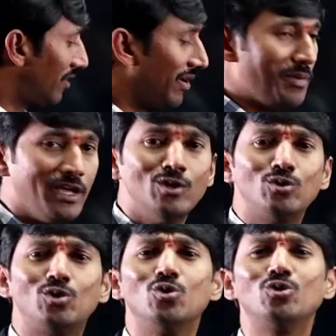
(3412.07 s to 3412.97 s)
it will be
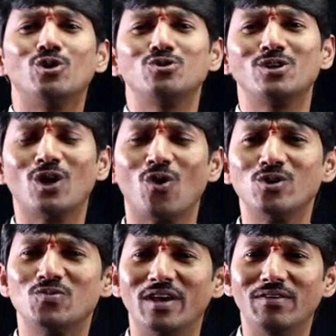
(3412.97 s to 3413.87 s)
2,000
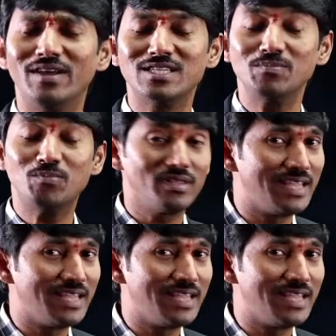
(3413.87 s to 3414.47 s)
counts, very, very simple.